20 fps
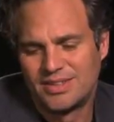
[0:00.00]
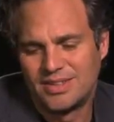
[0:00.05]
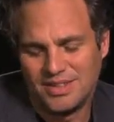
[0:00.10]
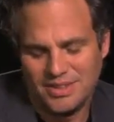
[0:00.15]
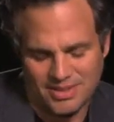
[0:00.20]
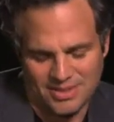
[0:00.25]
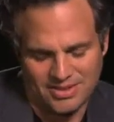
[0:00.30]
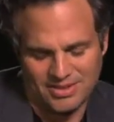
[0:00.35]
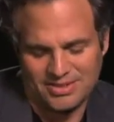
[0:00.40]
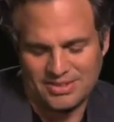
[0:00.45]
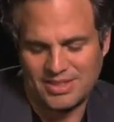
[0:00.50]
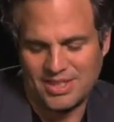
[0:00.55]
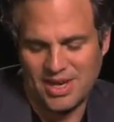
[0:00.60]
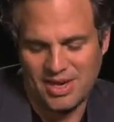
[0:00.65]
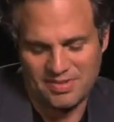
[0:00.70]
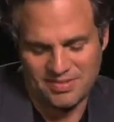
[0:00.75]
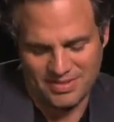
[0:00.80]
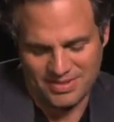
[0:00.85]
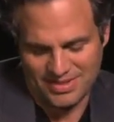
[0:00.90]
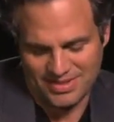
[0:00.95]
you know, he's
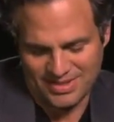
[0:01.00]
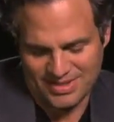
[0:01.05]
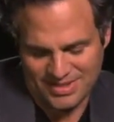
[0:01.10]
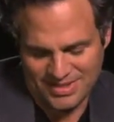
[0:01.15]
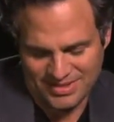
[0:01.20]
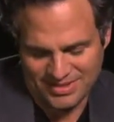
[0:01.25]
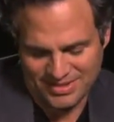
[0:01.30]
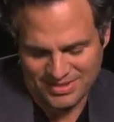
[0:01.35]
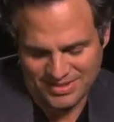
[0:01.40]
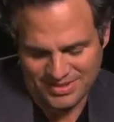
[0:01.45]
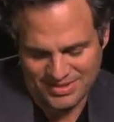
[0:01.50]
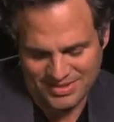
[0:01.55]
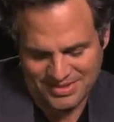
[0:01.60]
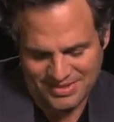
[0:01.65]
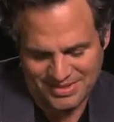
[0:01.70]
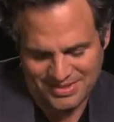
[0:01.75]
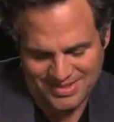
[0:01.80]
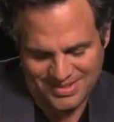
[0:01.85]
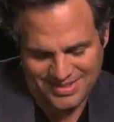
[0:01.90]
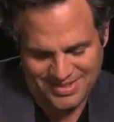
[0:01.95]
covered. You know,
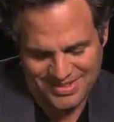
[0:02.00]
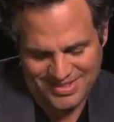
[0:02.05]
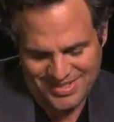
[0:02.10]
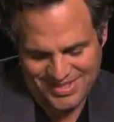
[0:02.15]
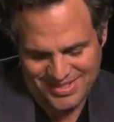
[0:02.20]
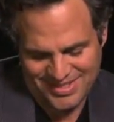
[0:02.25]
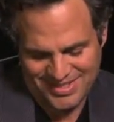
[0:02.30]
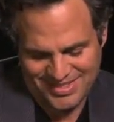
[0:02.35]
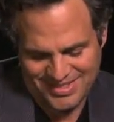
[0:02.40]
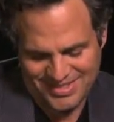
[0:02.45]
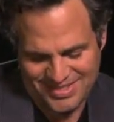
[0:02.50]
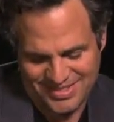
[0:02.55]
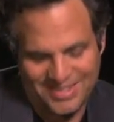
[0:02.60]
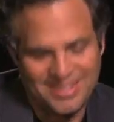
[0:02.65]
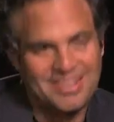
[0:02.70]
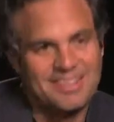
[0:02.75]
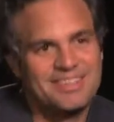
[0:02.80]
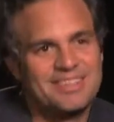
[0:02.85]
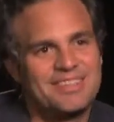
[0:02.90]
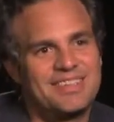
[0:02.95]
he's
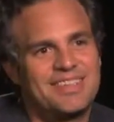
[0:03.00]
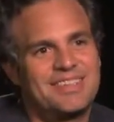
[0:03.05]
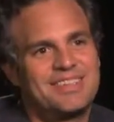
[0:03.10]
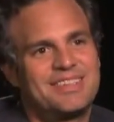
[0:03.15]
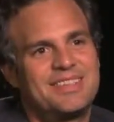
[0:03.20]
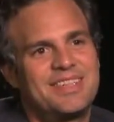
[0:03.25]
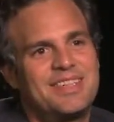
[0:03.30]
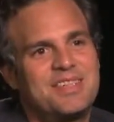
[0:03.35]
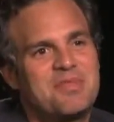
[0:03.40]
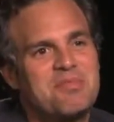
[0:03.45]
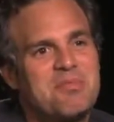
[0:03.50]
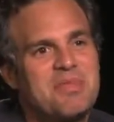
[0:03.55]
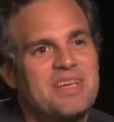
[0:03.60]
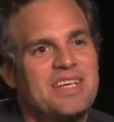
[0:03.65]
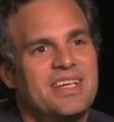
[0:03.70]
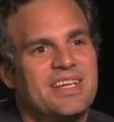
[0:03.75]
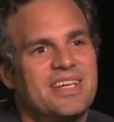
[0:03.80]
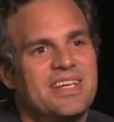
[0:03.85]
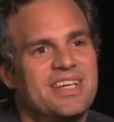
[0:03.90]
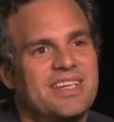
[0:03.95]
he's he's he's
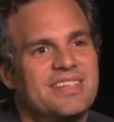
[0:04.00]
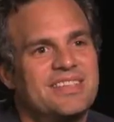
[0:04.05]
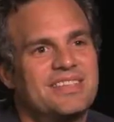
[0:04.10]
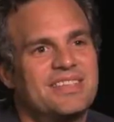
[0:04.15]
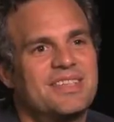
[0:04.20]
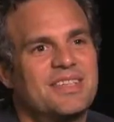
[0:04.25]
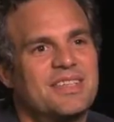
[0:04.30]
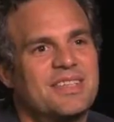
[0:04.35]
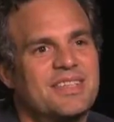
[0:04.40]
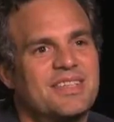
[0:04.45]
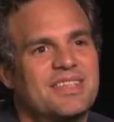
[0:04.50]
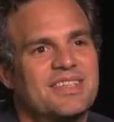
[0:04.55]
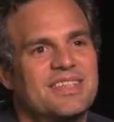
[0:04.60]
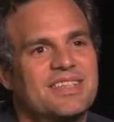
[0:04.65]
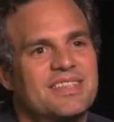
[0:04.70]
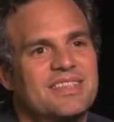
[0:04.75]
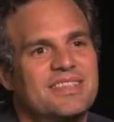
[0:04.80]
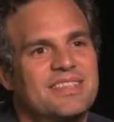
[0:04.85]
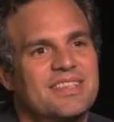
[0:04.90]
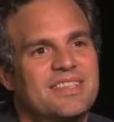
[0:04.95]
meek. He's uh,
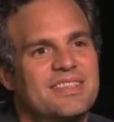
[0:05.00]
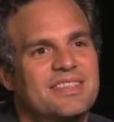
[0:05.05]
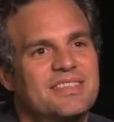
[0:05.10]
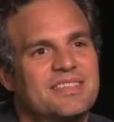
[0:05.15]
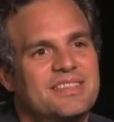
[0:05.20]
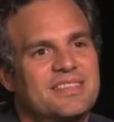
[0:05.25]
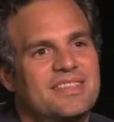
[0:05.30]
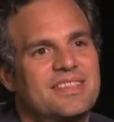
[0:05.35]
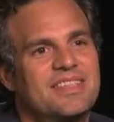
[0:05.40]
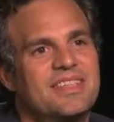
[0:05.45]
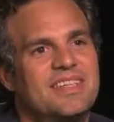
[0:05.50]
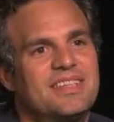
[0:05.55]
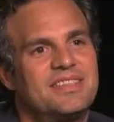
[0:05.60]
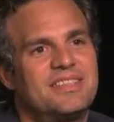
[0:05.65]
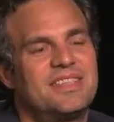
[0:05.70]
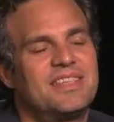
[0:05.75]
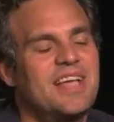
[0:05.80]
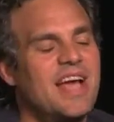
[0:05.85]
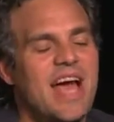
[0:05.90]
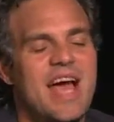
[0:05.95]
he, he's
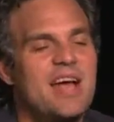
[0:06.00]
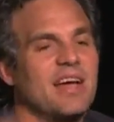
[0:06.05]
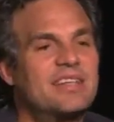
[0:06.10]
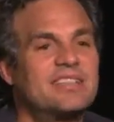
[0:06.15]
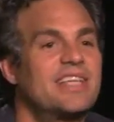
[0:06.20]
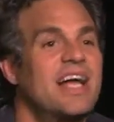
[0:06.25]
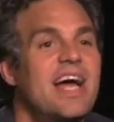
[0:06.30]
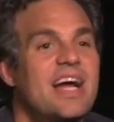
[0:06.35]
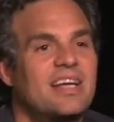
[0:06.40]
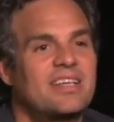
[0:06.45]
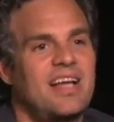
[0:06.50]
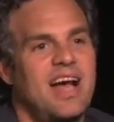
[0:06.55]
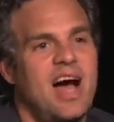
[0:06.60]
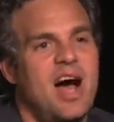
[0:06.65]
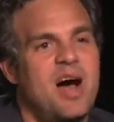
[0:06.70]
he's the exact